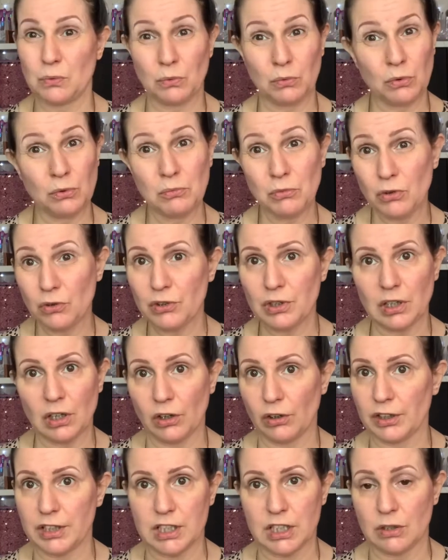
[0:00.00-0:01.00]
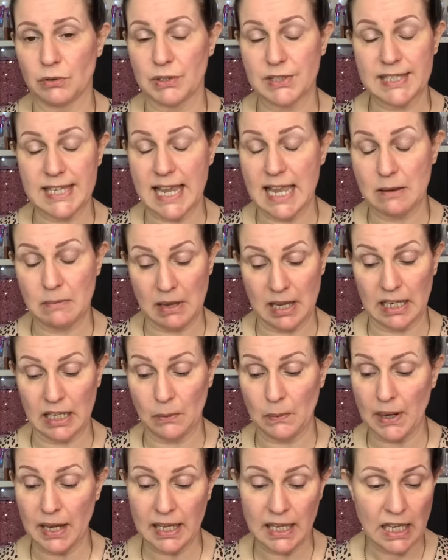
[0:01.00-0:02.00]
will more than likely do the same
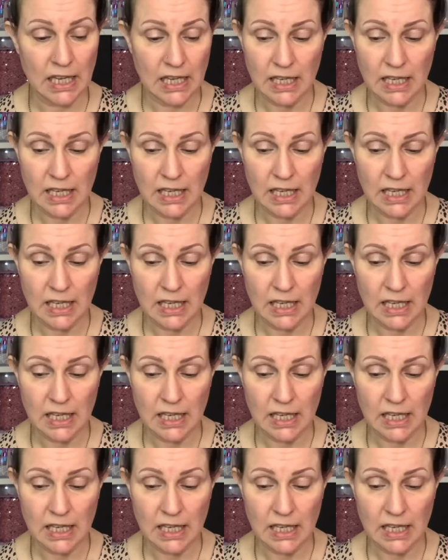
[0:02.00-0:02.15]
anyway.